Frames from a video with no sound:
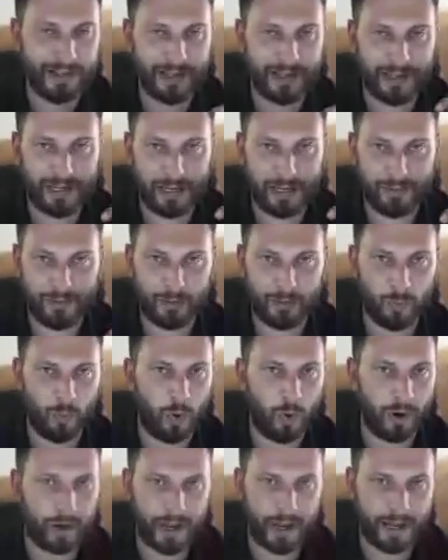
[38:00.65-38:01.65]
If you
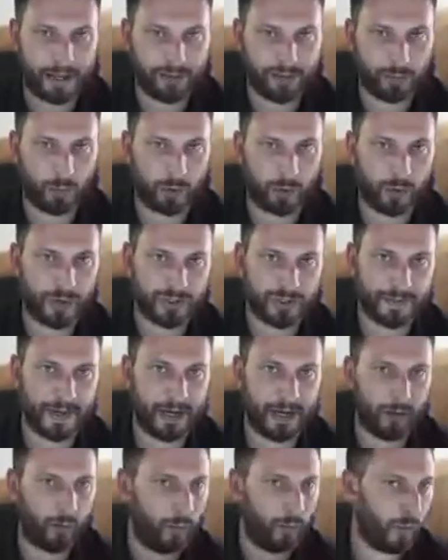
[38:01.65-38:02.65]
want to ask more questions about
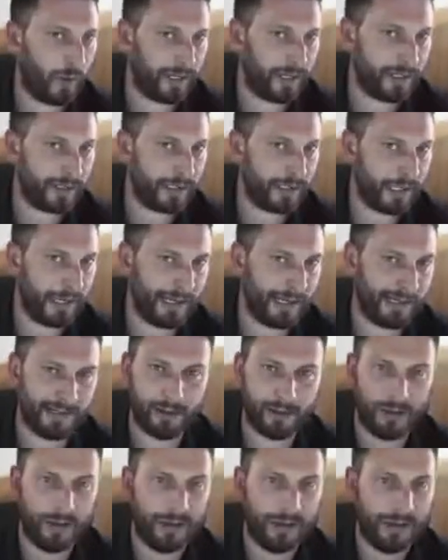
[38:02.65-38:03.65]
it, we'll wait till the end,
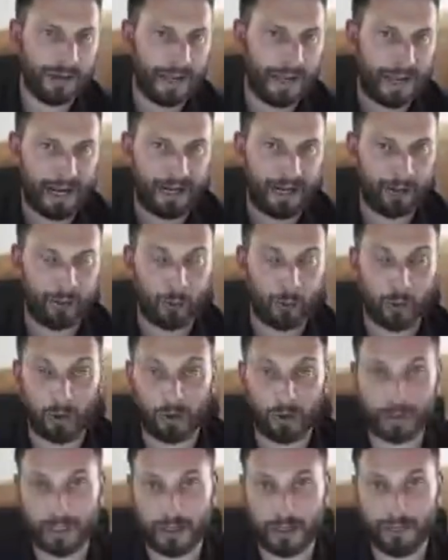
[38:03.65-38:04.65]
or I'll
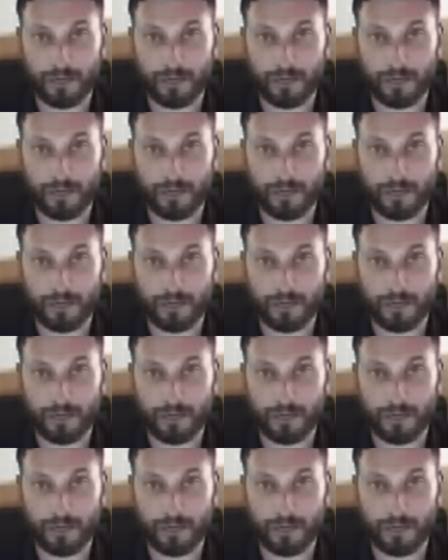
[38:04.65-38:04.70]
give you